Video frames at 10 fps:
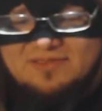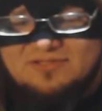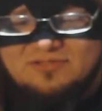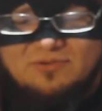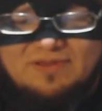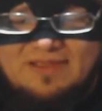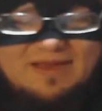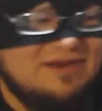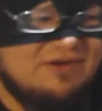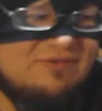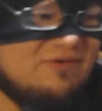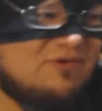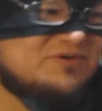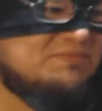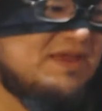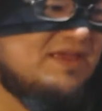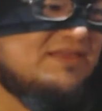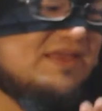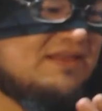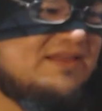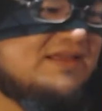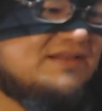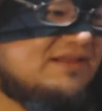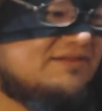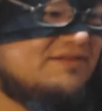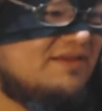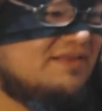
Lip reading: The storyline here, of course, being that